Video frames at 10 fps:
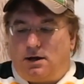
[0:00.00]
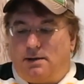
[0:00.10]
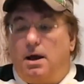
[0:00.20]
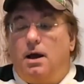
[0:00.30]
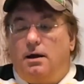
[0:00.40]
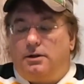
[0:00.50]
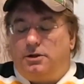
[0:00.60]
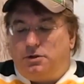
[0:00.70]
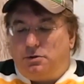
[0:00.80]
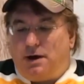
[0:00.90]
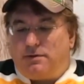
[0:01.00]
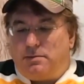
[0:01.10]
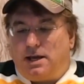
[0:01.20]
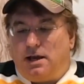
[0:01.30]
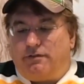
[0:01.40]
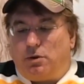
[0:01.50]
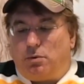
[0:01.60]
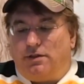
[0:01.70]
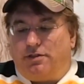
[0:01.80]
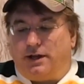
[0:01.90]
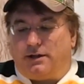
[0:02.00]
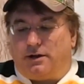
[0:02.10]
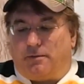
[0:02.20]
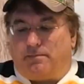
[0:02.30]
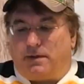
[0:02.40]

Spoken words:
Okay, you do have to be careful of one thing though.